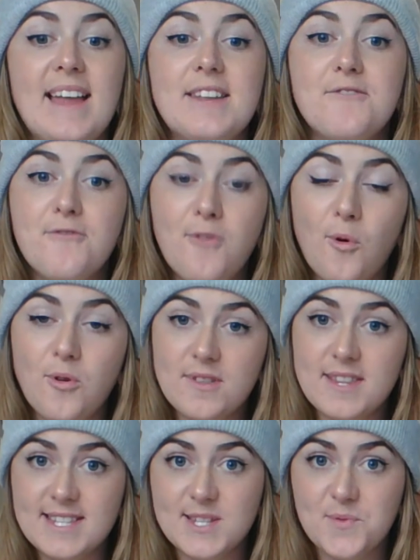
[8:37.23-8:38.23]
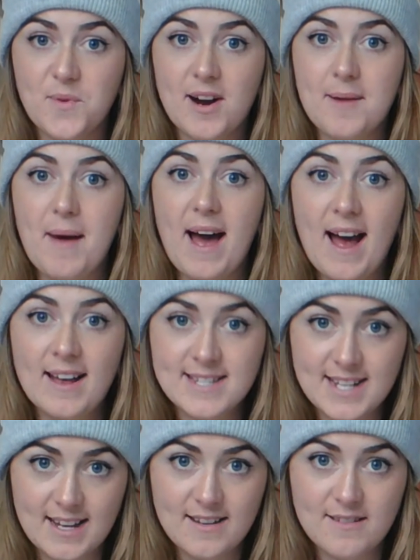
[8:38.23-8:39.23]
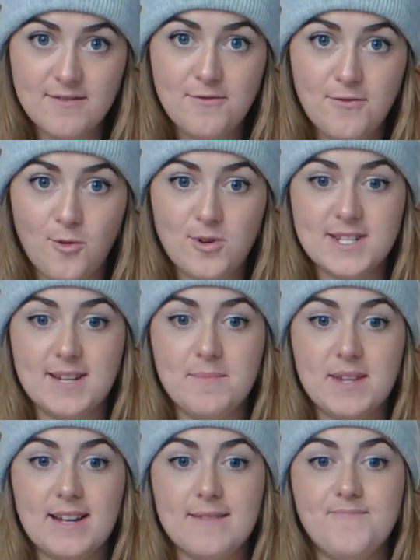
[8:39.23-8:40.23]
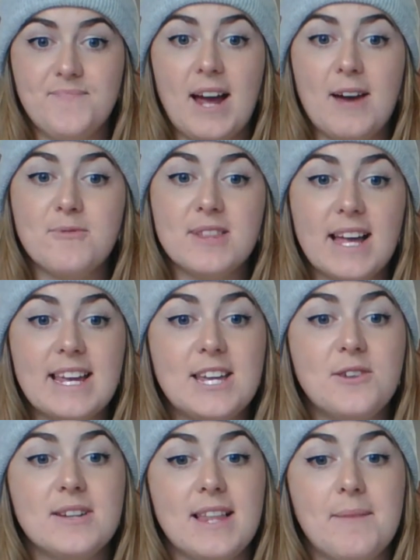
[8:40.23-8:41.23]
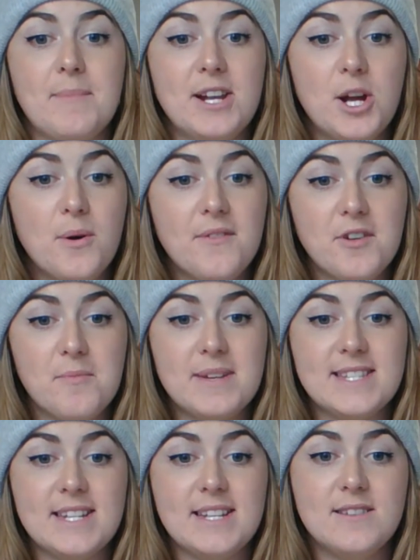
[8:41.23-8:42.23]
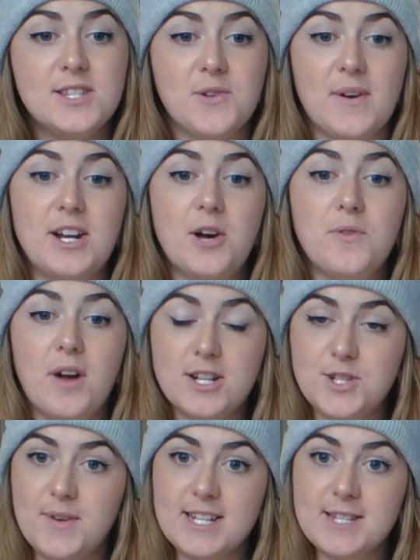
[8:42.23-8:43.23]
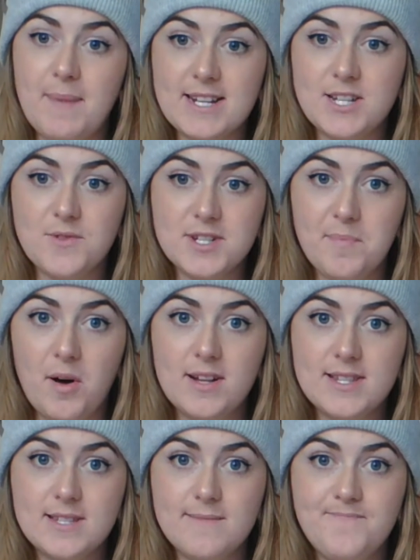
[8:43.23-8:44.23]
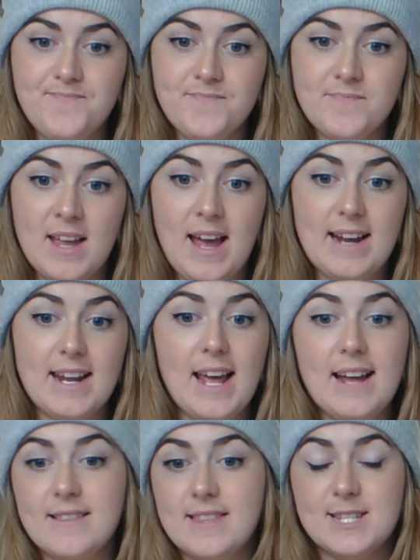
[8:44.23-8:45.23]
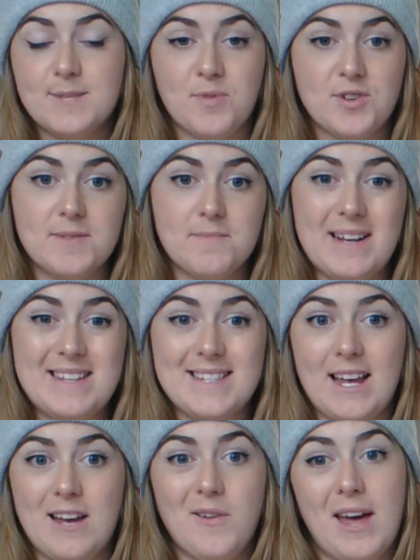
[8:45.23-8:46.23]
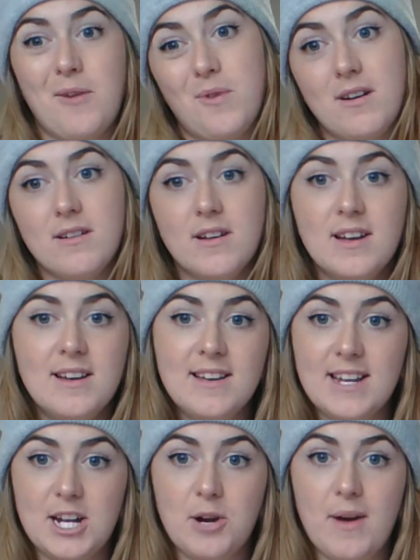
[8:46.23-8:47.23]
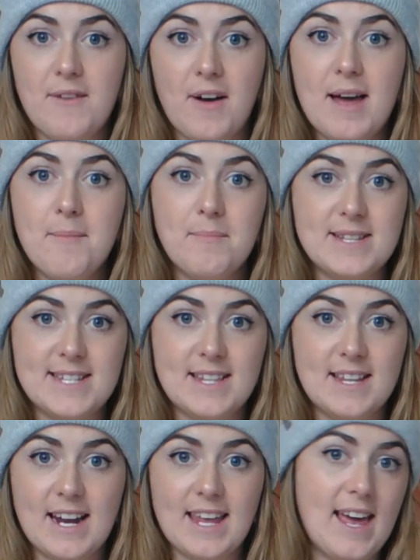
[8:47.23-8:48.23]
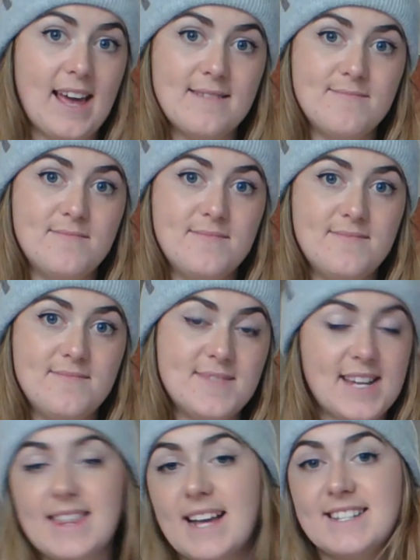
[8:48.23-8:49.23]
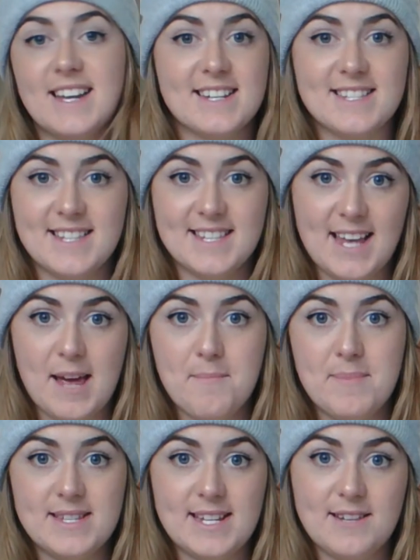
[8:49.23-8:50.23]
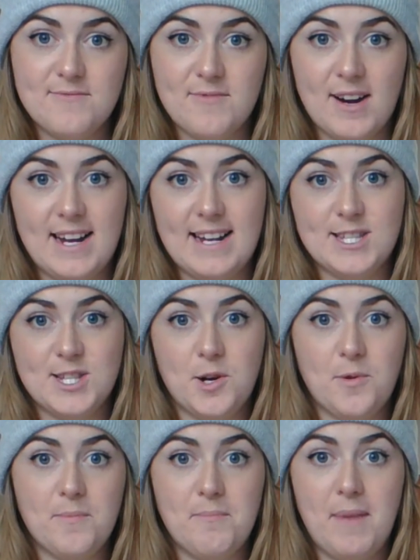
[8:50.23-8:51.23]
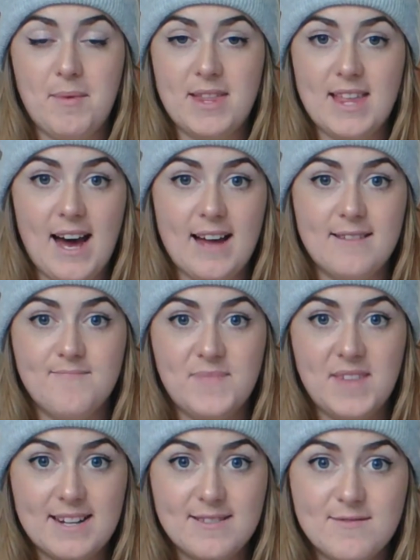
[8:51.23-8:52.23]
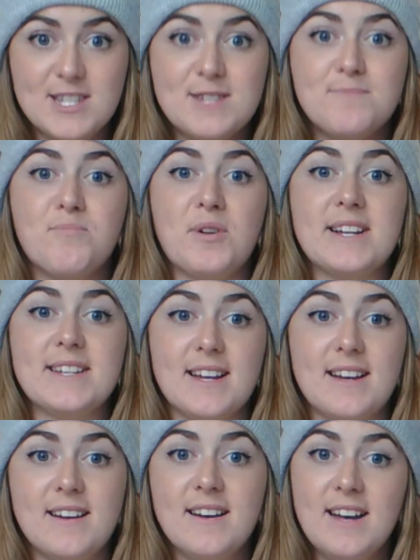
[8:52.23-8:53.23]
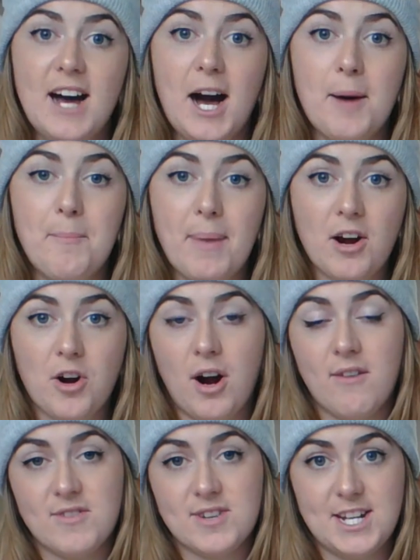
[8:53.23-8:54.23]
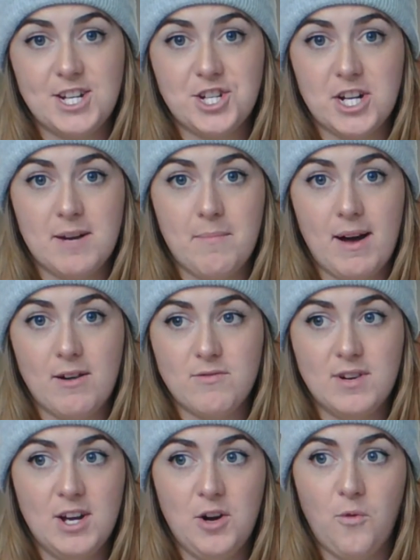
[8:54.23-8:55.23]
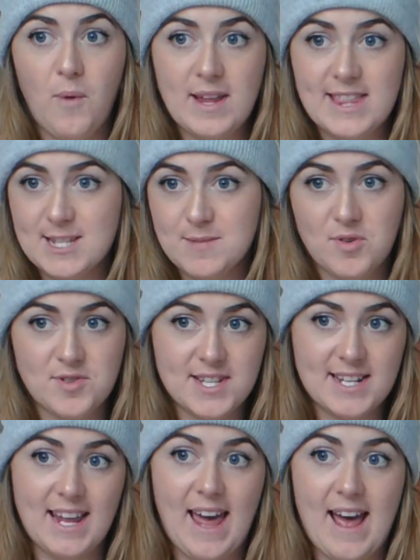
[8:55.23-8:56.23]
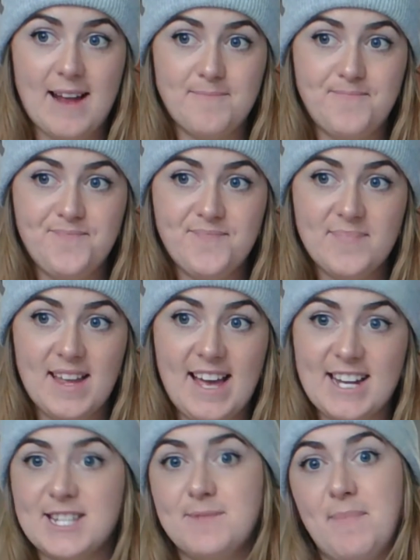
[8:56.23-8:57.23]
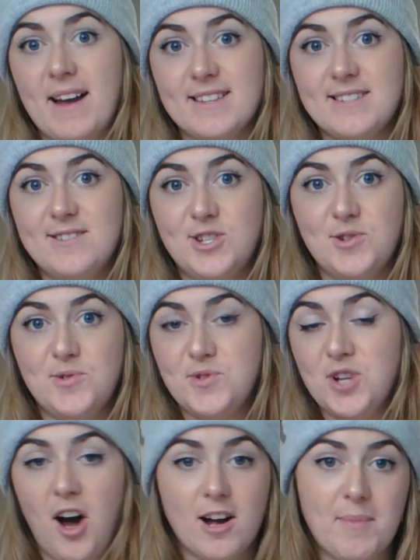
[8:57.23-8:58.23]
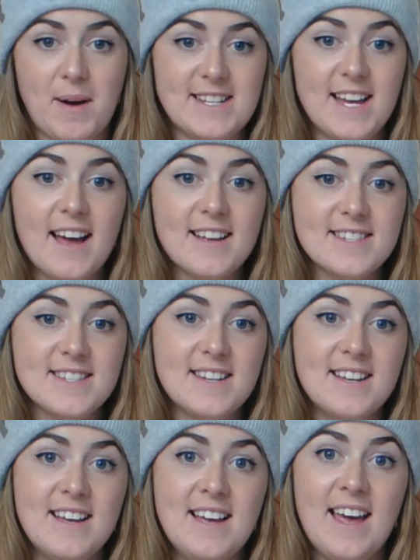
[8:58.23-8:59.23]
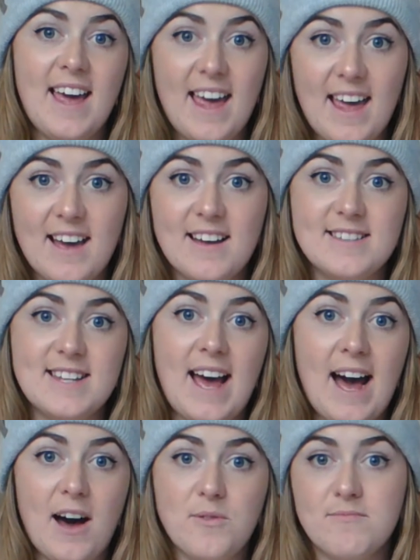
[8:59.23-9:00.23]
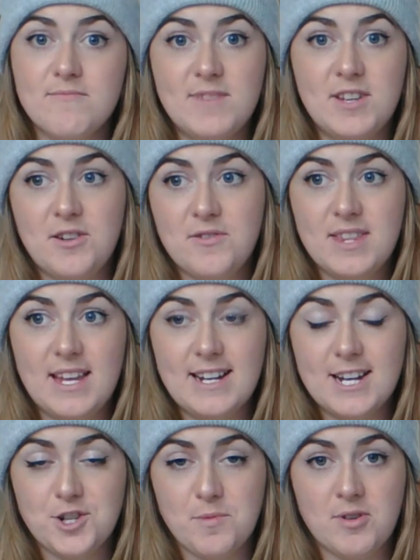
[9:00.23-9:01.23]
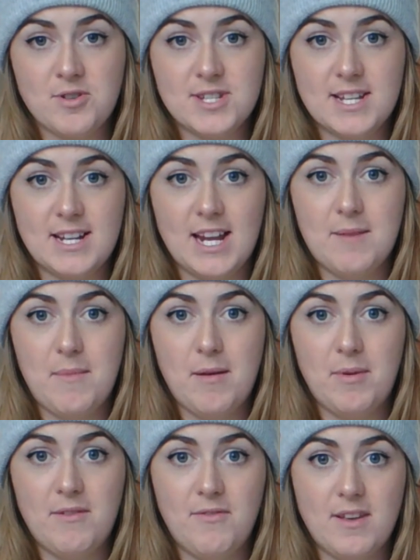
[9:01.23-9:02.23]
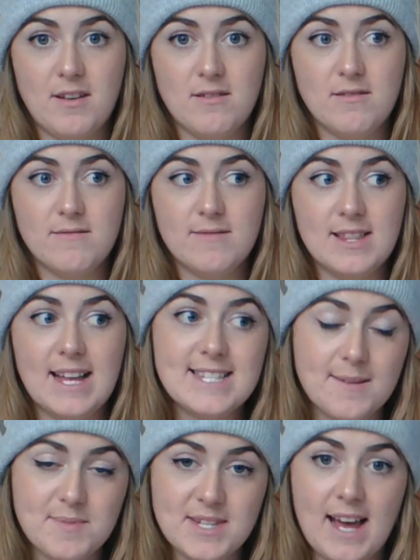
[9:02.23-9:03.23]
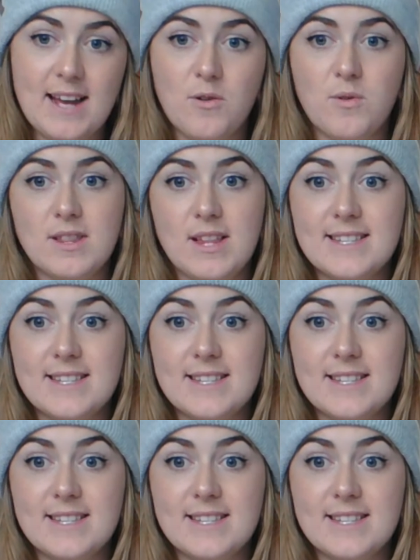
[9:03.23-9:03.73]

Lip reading: And then 4, this is where I'm asking for something. I would like you to let me know if you're busy so I know not to expect a response. And again, this person might say, okay, well, if I am busy, then I can't send that text to say I'm busy, right? And so maybe that then springs a bigger conversation about when this person can expect to talk by text and how, the initial person can maybe feel less upset or